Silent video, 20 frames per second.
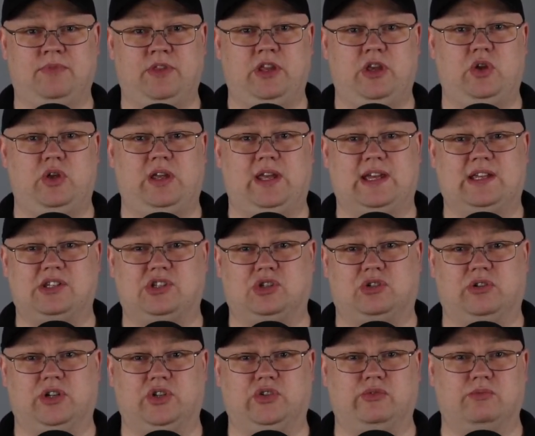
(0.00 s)
You can get
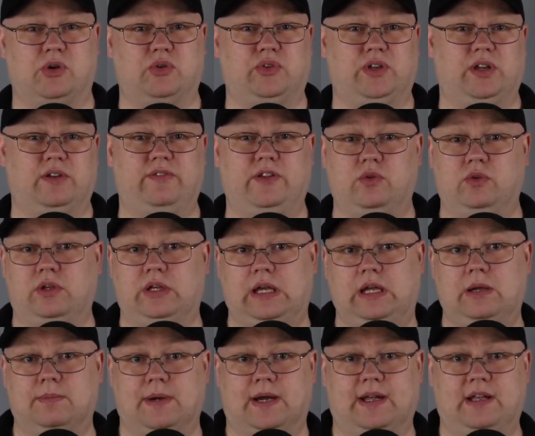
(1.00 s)
storage from only a few
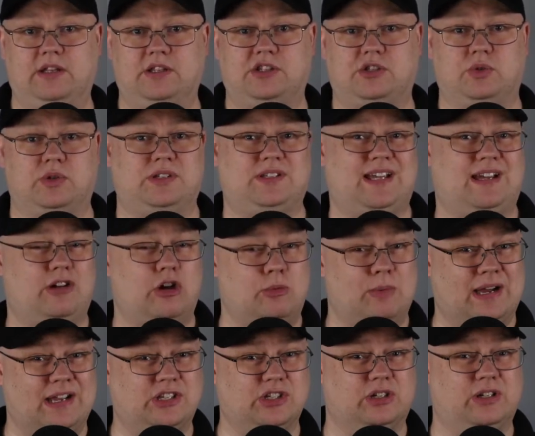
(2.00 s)
gigabytes to a
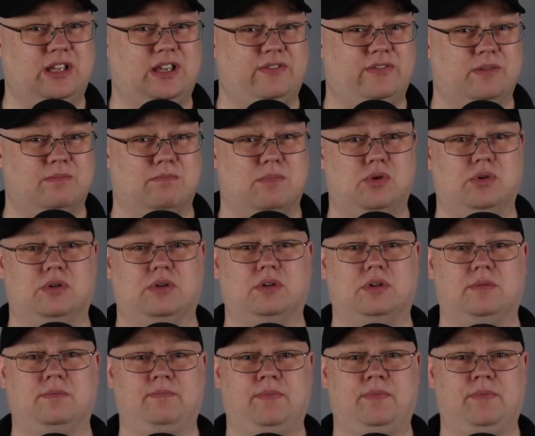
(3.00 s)
terabyte or even more.